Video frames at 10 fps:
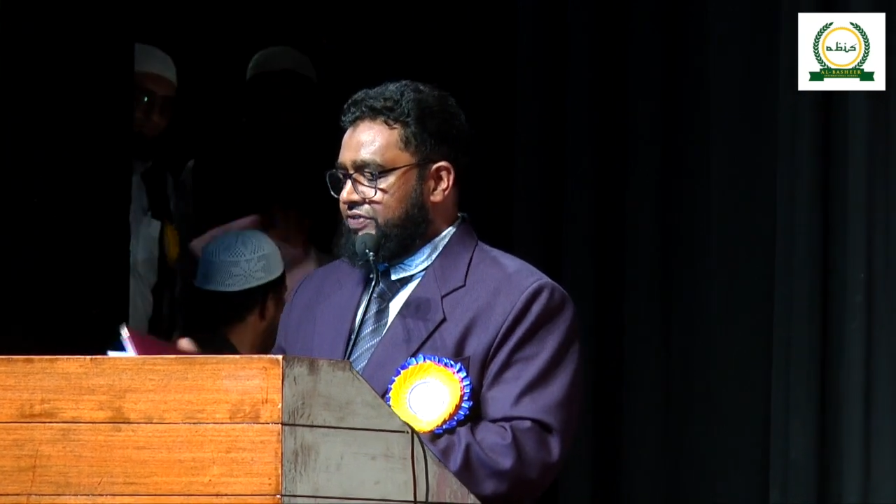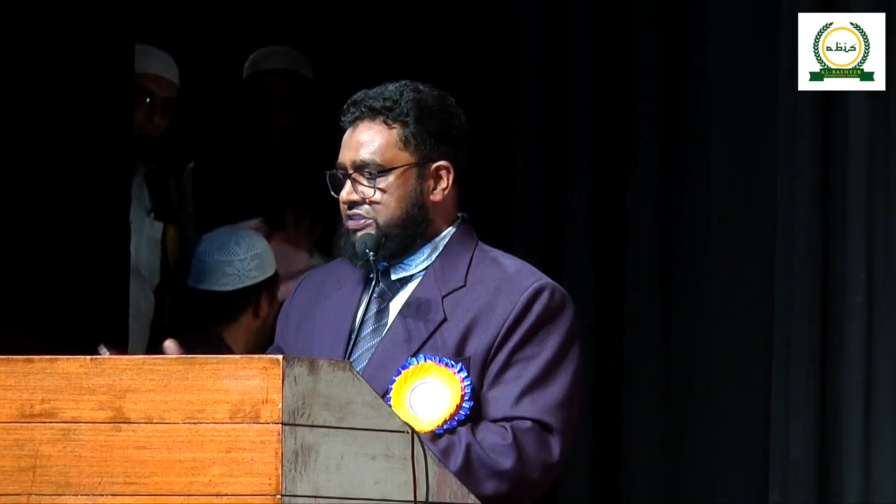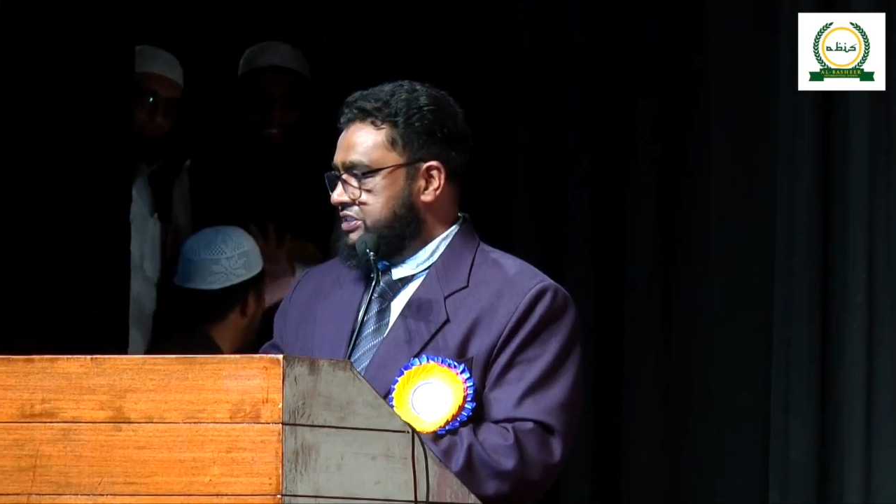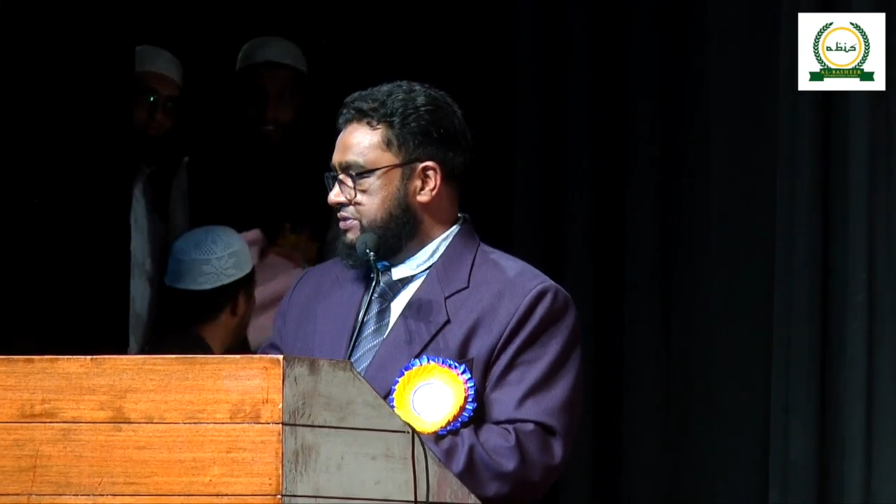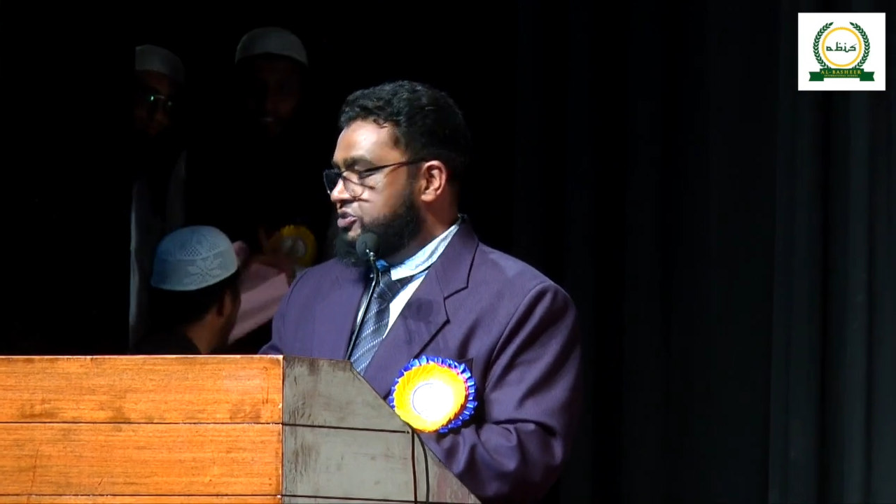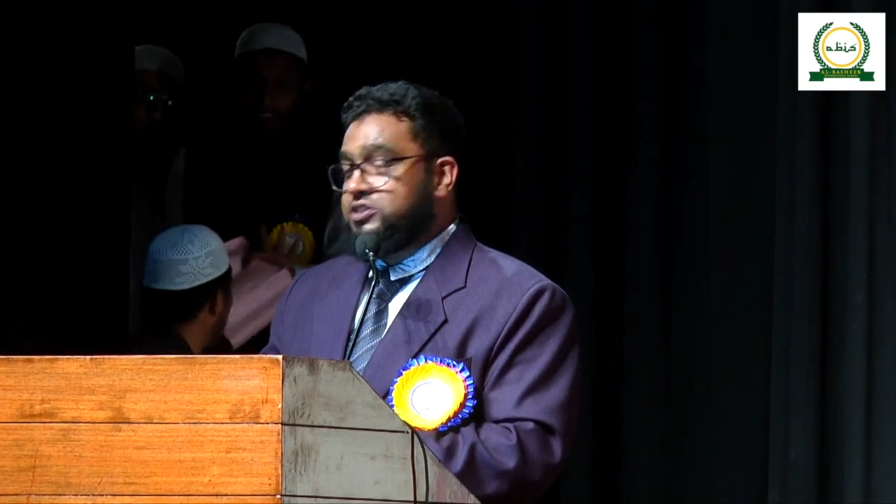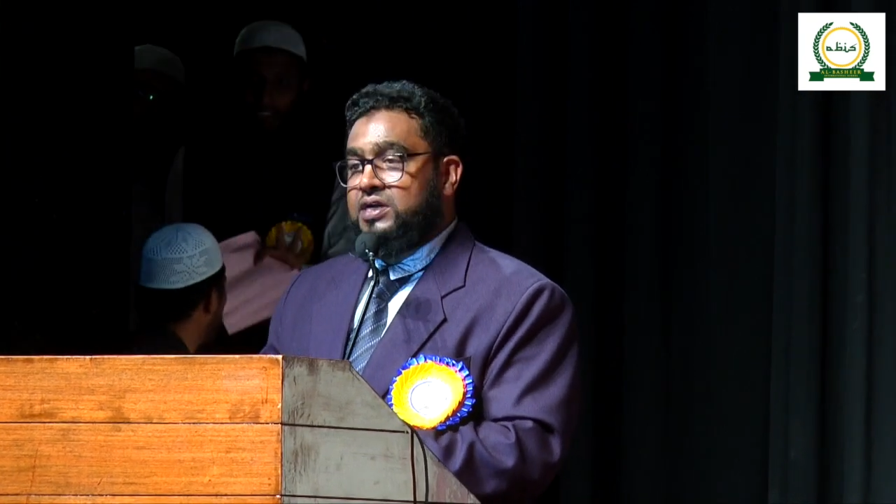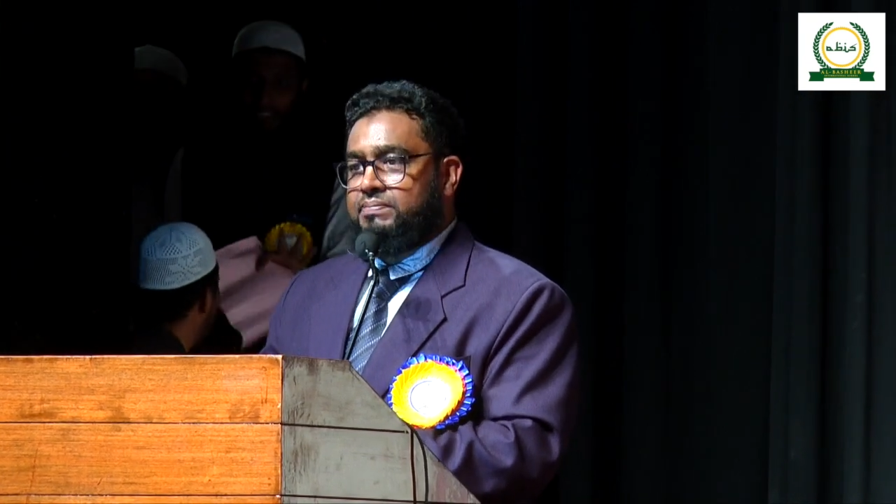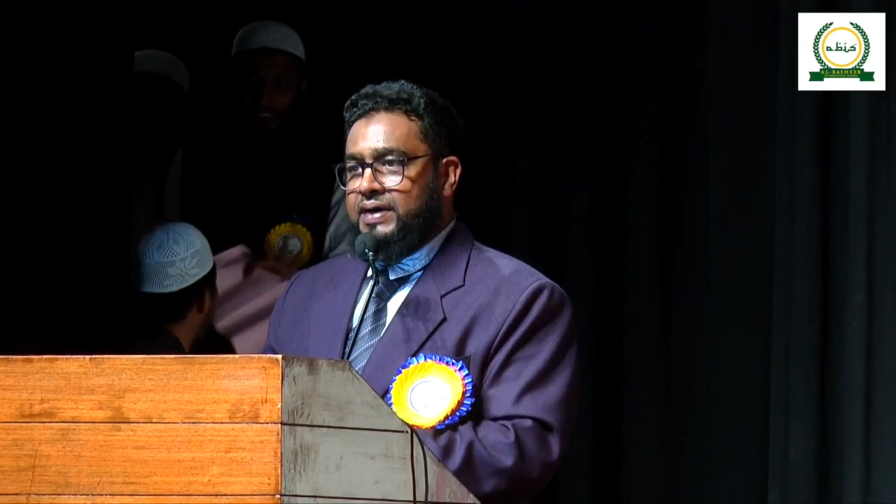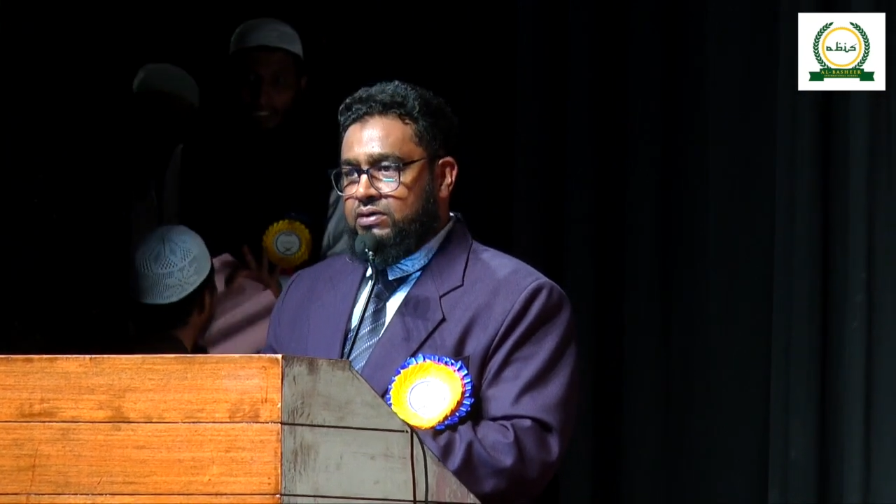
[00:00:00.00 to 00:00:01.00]
description
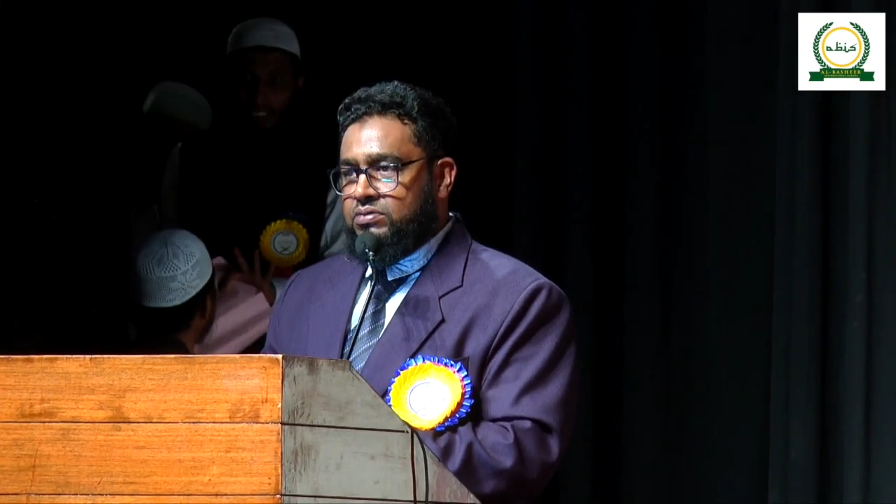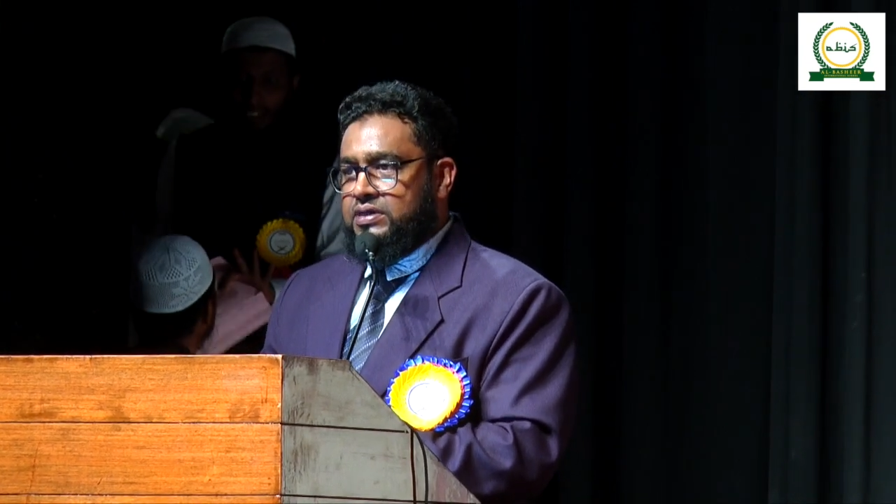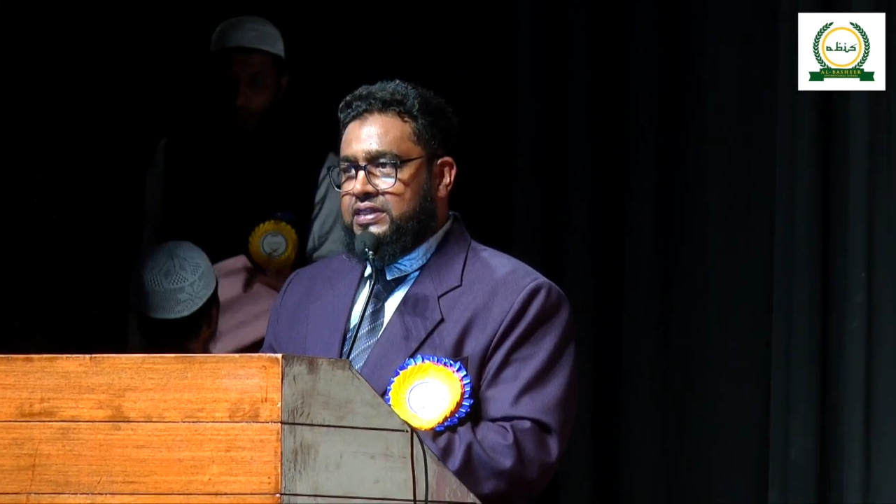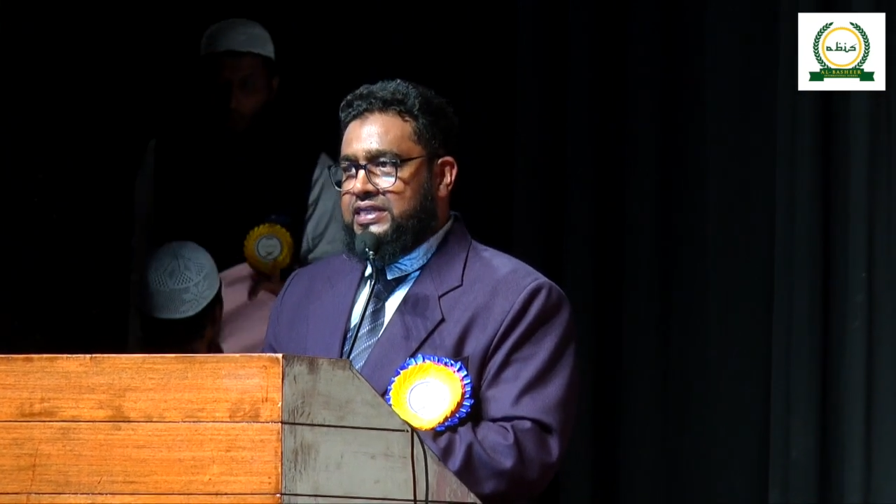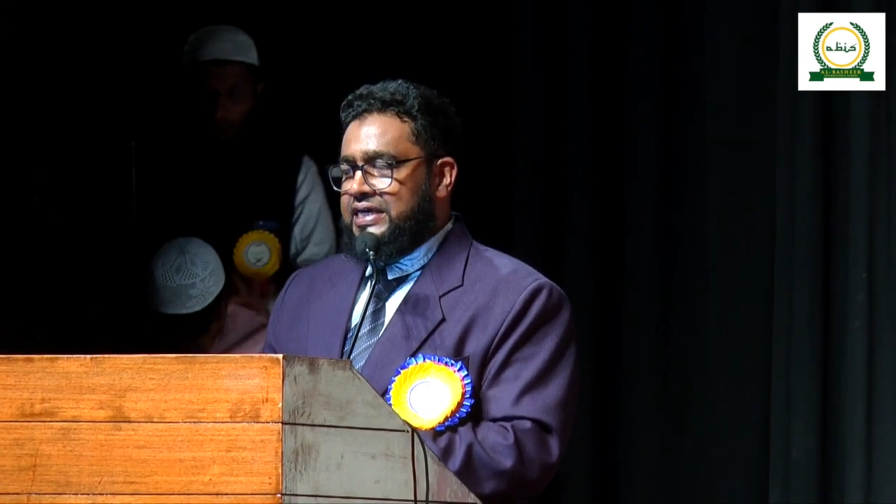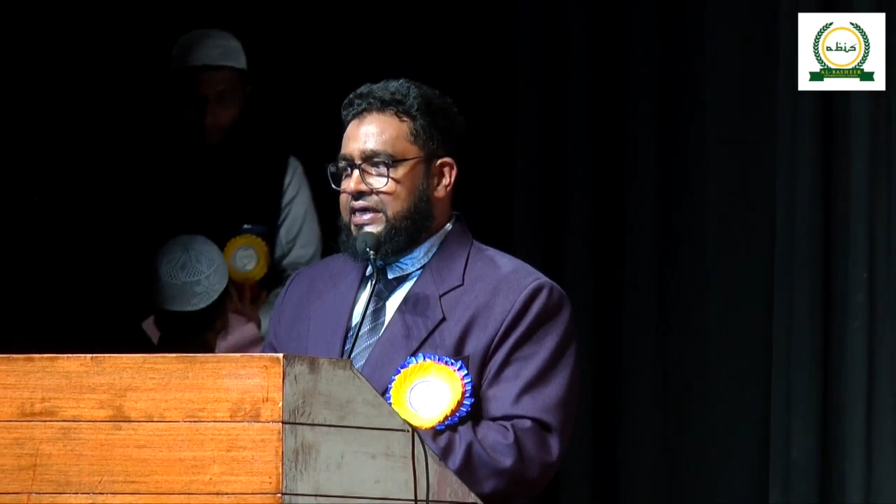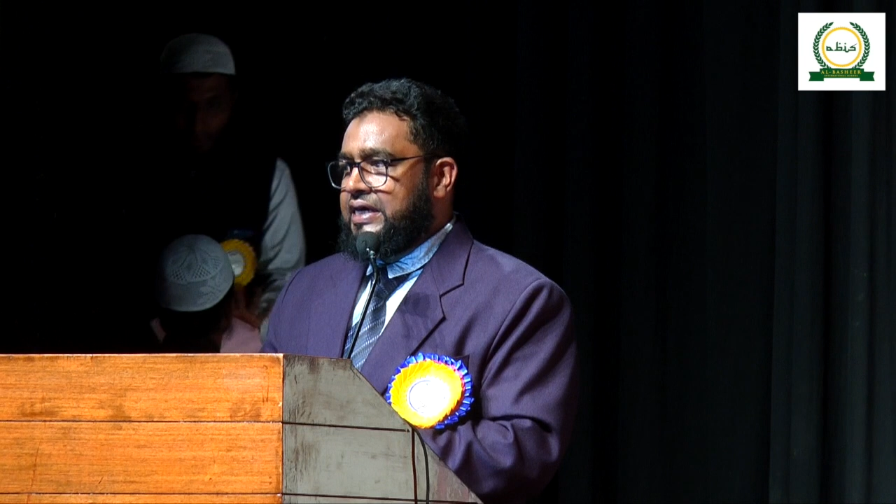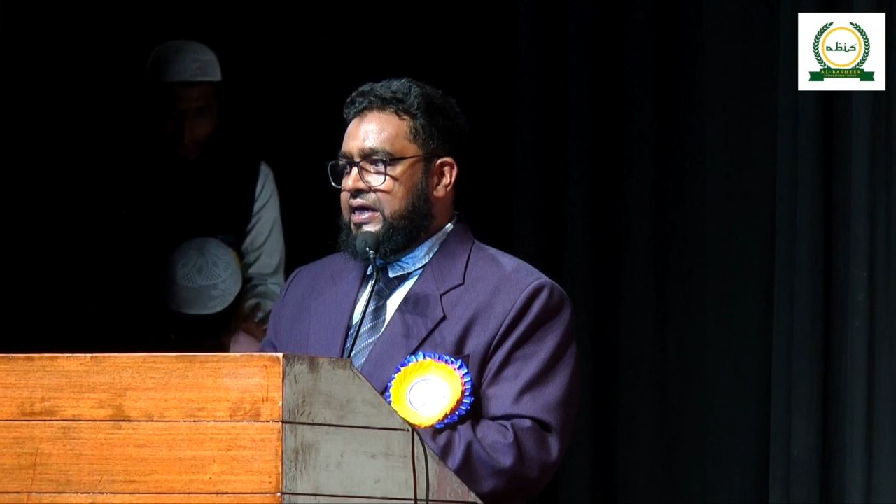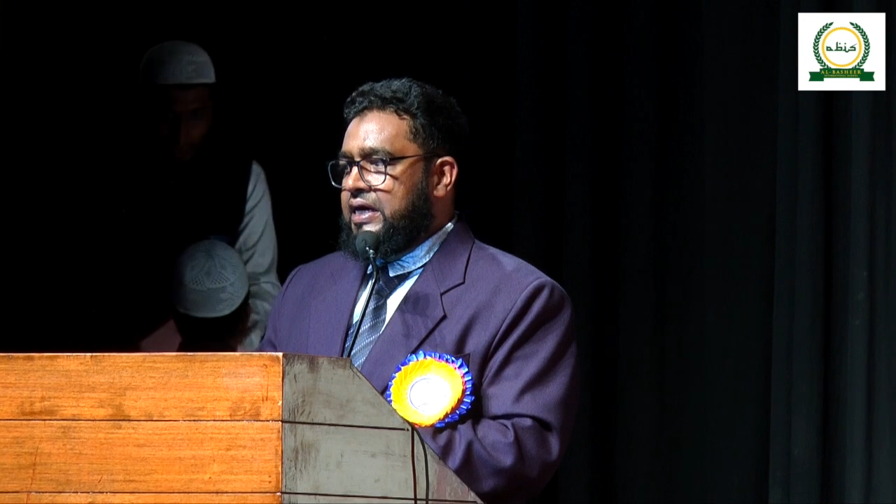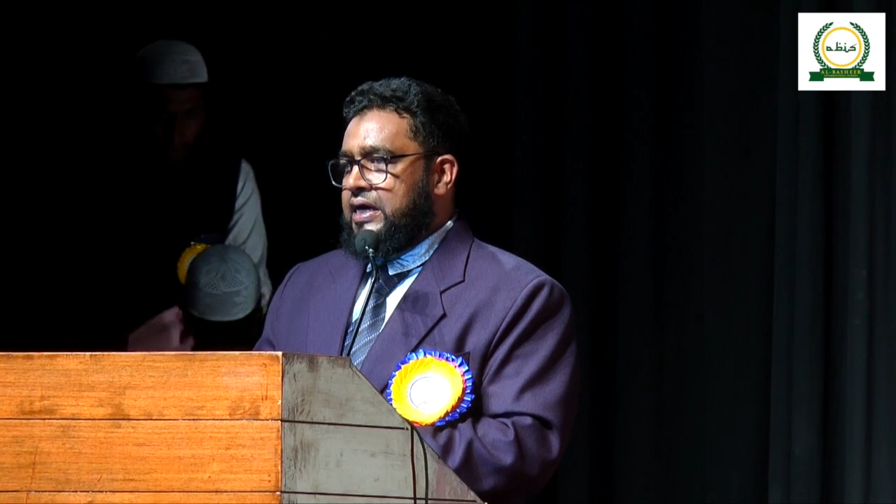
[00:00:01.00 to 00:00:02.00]
about the